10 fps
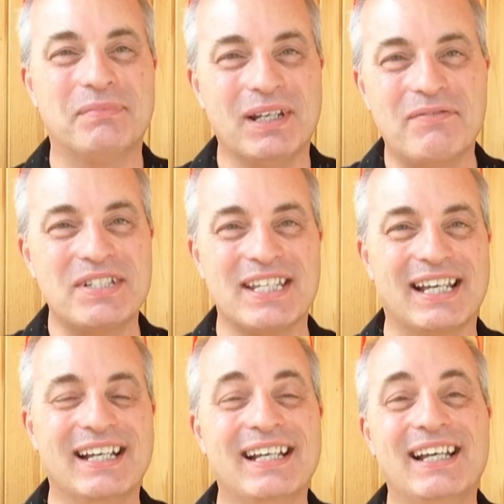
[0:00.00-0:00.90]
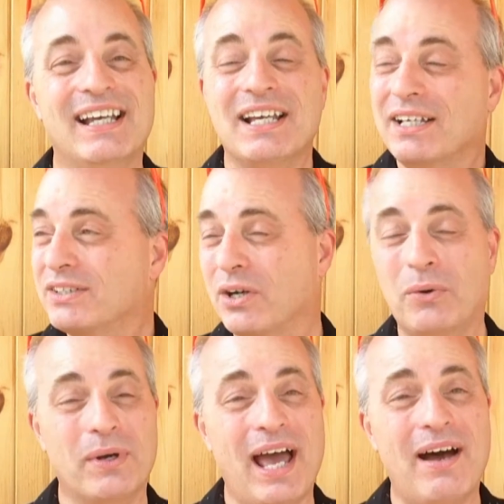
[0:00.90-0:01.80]
Love to see you.
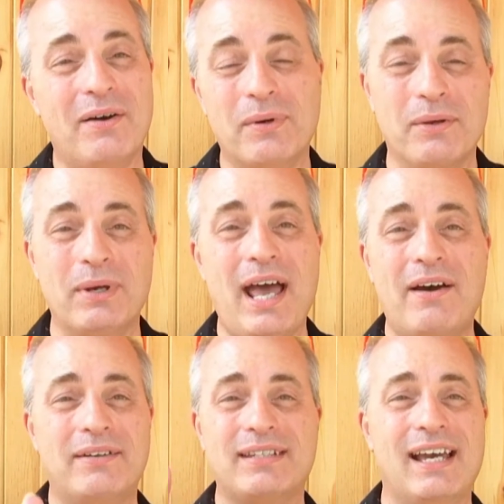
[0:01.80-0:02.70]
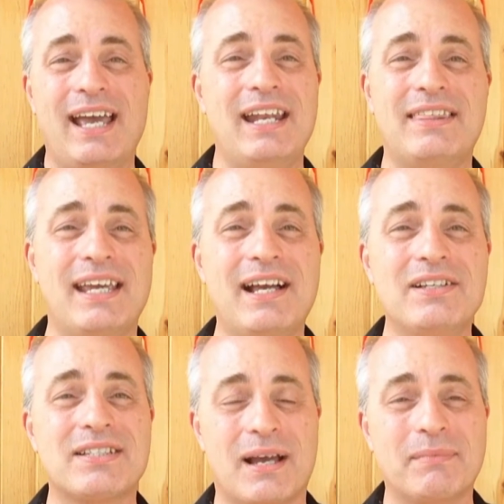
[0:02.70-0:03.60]
So without anything
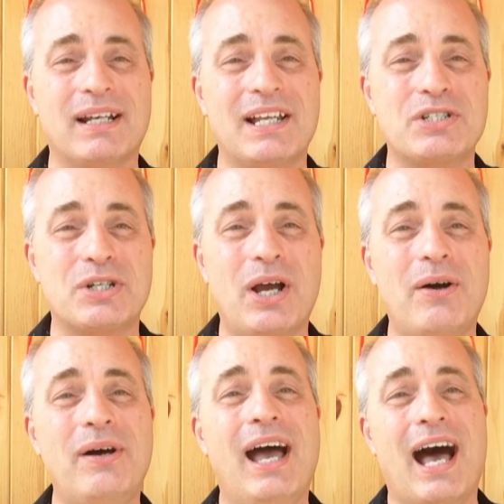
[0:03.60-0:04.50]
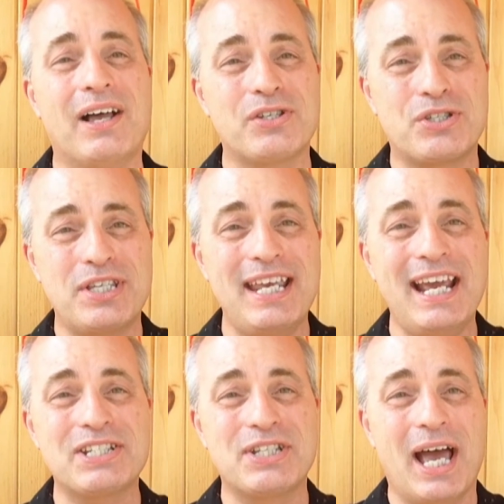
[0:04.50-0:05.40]
else, I'm going to let you go. I'll see you
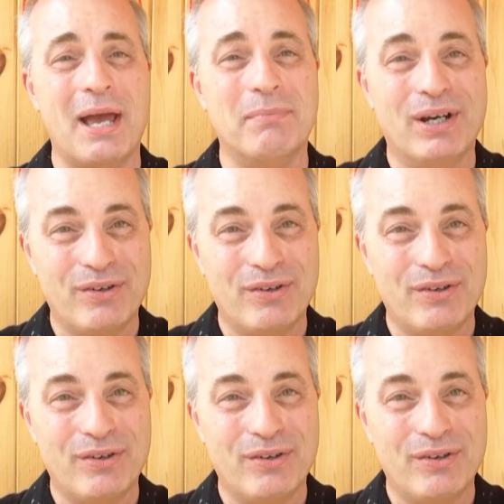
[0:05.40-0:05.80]
next time